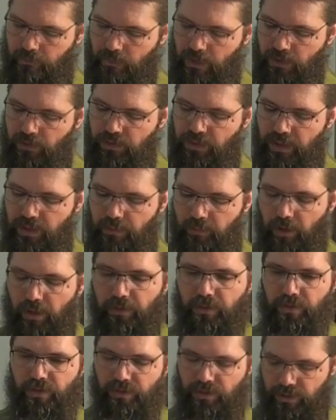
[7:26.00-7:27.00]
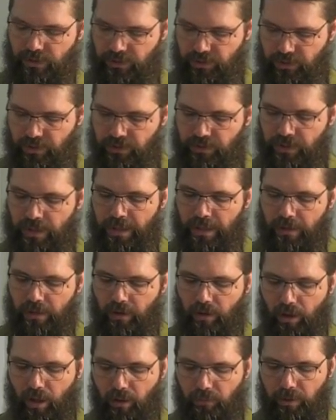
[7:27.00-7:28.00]
You see, brothers and sisters,
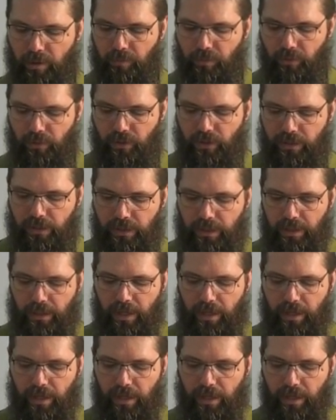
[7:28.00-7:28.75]
all reborn